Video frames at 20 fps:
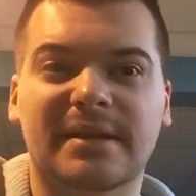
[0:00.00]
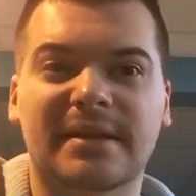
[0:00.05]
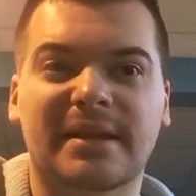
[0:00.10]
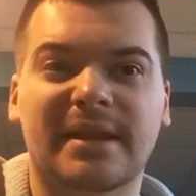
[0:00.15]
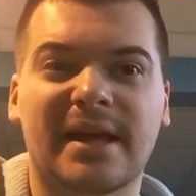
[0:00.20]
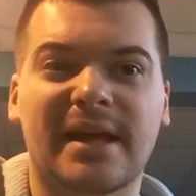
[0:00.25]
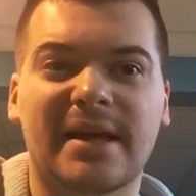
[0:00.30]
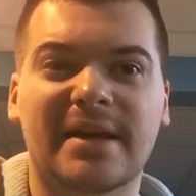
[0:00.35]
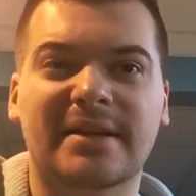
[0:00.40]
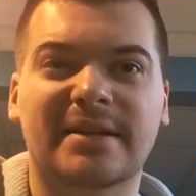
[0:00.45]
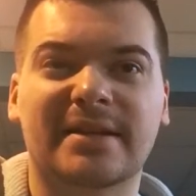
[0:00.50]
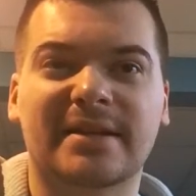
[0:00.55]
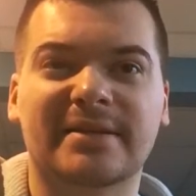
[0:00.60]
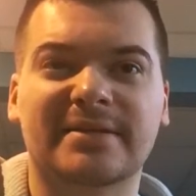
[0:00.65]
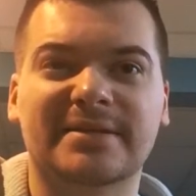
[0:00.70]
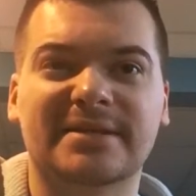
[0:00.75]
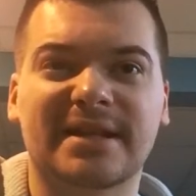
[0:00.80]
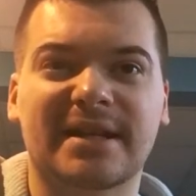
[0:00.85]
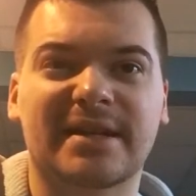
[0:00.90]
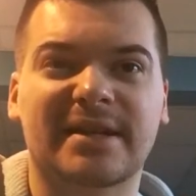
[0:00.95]
then
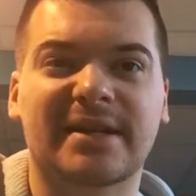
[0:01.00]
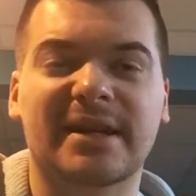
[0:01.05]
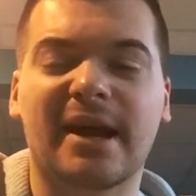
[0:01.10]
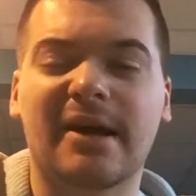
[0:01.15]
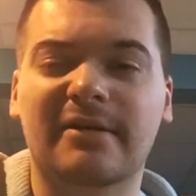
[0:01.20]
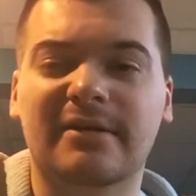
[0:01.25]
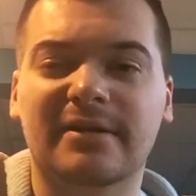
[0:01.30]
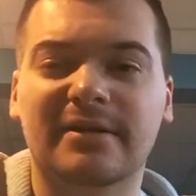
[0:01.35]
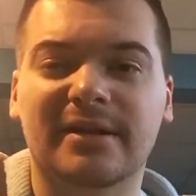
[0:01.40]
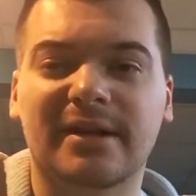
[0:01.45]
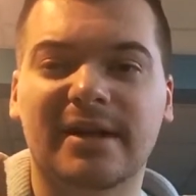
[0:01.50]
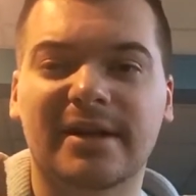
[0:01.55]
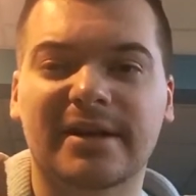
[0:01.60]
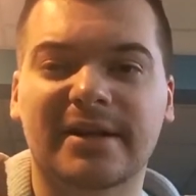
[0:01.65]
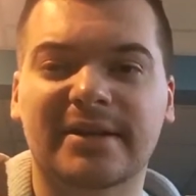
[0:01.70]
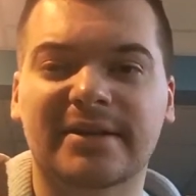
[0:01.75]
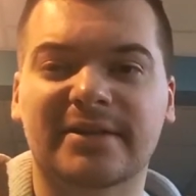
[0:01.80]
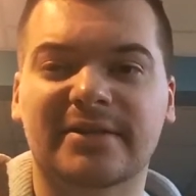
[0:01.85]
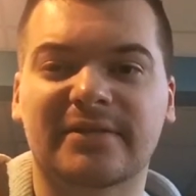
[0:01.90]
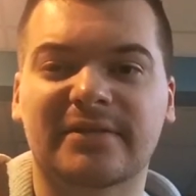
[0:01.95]
there's like an
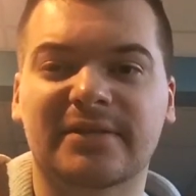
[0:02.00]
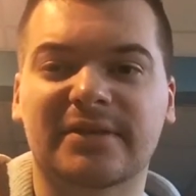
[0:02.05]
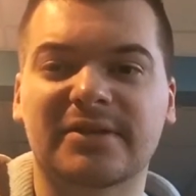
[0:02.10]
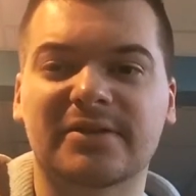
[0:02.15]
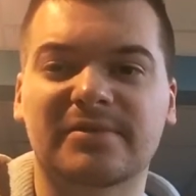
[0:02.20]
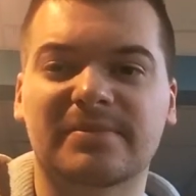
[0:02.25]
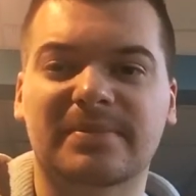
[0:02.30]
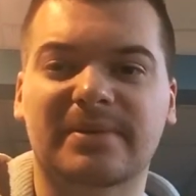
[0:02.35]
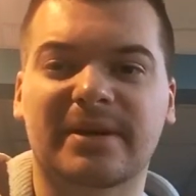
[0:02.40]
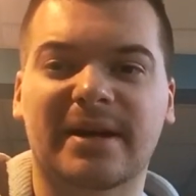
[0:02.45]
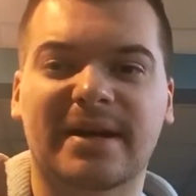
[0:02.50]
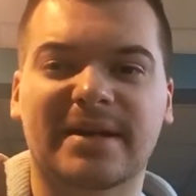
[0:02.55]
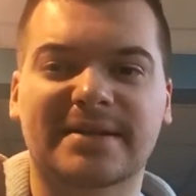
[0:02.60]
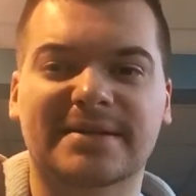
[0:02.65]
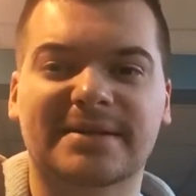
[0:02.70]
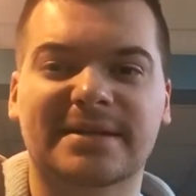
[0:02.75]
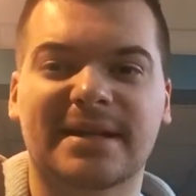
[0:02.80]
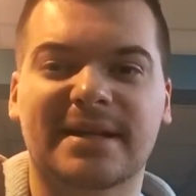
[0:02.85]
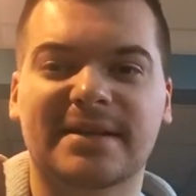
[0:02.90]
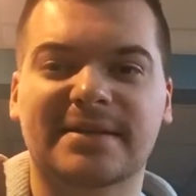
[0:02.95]
hour-long interview
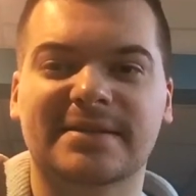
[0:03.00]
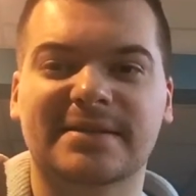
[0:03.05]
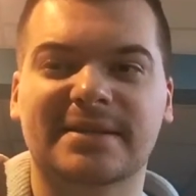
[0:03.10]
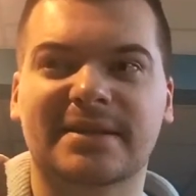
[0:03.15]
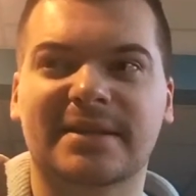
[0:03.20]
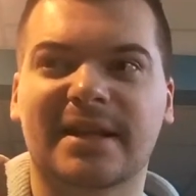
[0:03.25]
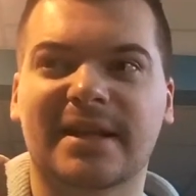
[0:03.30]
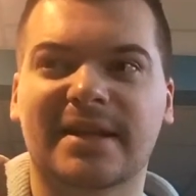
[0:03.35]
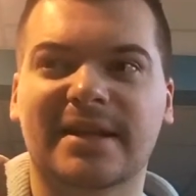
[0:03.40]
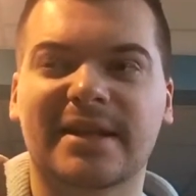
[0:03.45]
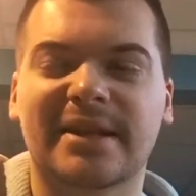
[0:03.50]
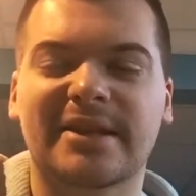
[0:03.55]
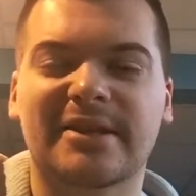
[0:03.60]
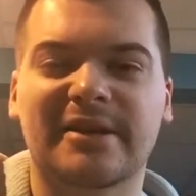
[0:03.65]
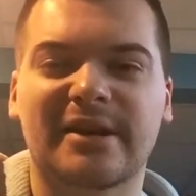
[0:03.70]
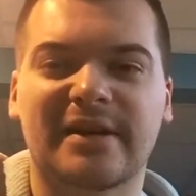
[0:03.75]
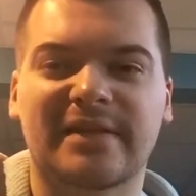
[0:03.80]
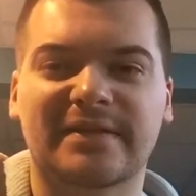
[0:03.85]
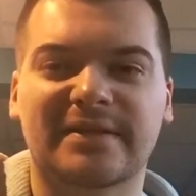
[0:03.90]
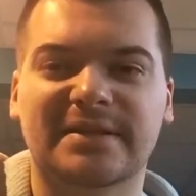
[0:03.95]
process, and I think
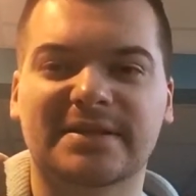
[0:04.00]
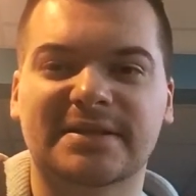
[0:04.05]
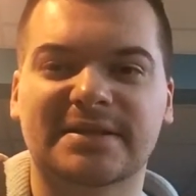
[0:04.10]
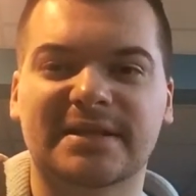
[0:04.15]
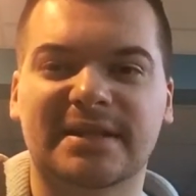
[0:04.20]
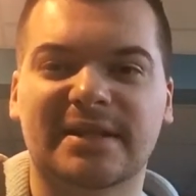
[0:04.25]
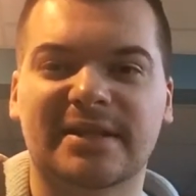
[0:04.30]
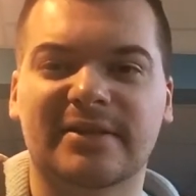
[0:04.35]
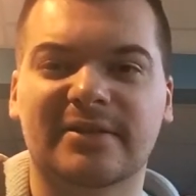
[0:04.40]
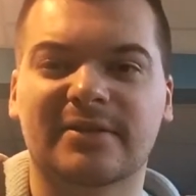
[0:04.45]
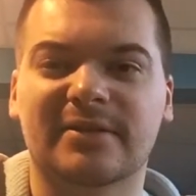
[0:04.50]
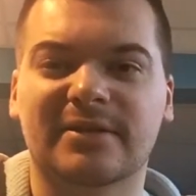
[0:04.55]
you have to sing